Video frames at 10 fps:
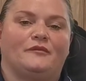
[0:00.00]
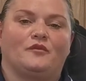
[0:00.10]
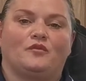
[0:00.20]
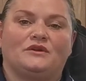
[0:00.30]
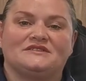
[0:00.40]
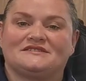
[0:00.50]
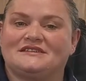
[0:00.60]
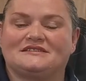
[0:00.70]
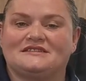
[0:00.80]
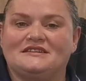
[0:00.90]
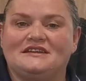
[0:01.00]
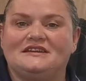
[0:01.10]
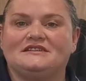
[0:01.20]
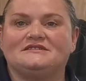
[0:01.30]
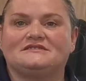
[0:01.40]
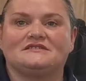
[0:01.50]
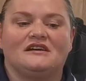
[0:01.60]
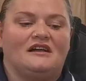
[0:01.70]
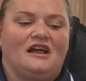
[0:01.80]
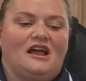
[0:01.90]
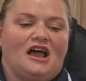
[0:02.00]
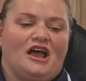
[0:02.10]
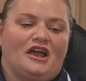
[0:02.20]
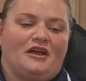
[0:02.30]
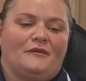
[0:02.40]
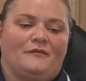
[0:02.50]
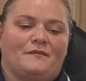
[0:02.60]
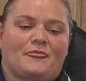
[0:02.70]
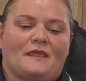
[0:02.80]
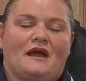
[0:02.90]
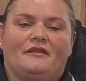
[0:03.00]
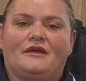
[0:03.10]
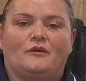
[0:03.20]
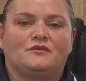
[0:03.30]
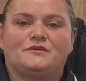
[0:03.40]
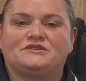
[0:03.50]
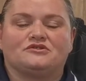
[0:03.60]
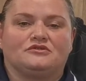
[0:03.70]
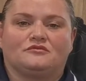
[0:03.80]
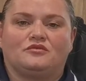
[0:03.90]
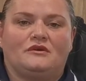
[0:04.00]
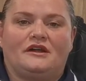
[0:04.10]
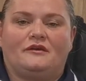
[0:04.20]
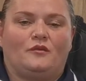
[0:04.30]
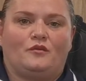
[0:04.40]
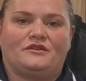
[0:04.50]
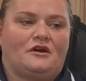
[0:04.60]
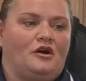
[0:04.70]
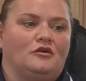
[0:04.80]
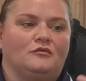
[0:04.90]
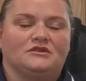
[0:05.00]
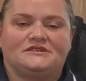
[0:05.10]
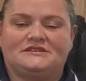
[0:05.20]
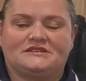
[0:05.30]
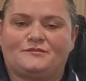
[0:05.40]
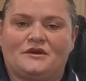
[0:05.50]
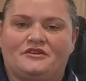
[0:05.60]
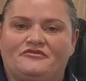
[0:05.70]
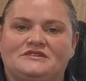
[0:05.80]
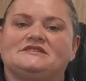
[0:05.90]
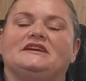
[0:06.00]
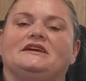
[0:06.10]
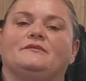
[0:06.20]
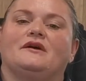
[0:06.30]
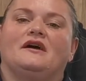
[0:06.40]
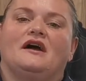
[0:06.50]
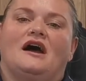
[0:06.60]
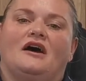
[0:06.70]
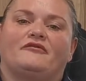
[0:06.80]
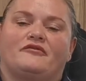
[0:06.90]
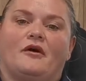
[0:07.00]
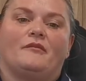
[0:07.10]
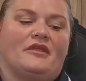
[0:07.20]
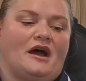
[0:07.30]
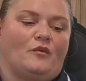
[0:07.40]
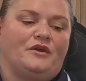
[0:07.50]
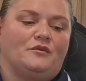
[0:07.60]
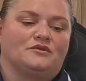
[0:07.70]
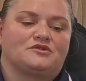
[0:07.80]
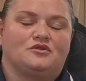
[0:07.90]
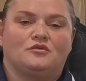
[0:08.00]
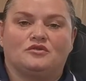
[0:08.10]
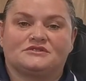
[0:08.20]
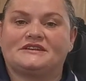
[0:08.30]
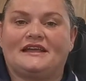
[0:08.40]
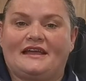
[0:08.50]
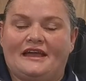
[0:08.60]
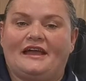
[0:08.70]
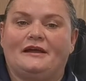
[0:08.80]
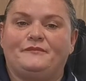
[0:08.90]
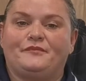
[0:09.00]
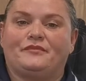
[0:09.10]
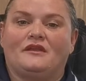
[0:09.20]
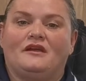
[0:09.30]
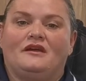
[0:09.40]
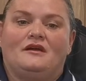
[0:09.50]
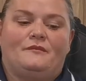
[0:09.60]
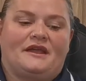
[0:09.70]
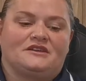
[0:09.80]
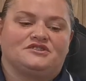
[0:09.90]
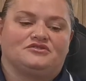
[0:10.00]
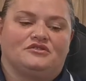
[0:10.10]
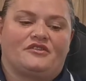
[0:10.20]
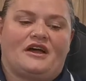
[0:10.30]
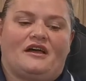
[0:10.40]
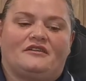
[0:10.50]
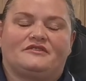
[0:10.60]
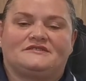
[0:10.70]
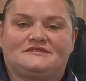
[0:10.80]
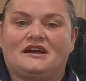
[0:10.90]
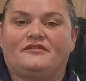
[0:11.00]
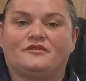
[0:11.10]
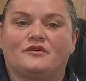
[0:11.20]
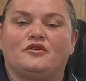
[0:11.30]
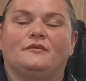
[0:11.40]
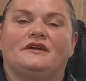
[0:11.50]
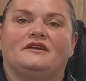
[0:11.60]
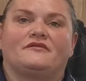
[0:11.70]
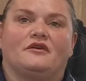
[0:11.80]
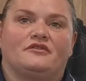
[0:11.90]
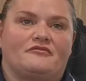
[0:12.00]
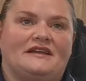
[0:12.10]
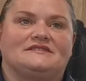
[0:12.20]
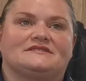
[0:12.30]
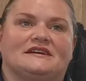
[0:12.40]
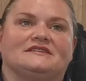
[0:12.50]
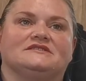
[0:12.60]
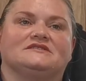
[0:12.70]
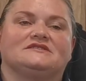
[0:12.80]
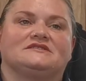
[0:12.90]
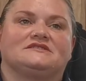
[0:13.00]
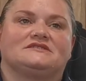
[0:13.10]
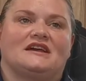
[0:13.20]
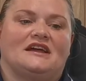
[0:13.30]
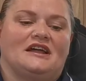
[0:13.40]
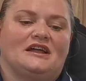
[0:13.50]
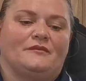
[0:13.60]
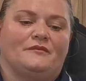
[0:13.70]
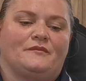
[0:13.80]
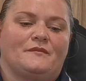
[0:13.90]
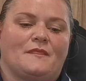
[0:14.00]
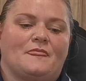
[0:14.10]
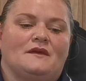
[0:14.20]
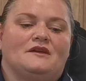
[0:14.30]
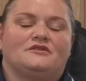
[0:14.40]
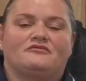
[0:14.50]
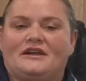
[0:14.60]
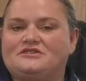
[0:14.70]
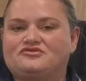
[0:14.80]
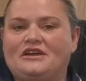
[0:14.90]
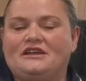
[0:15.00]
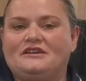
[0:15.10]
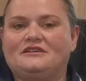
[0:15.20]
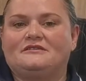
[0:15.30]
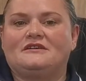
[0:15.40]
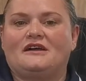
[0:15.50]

We'd assess the needs, and that would be done with a whole multidisciplinary team. And from that, we would coordinate care, making sure that the staff who are coming in have got the right skills, the right training,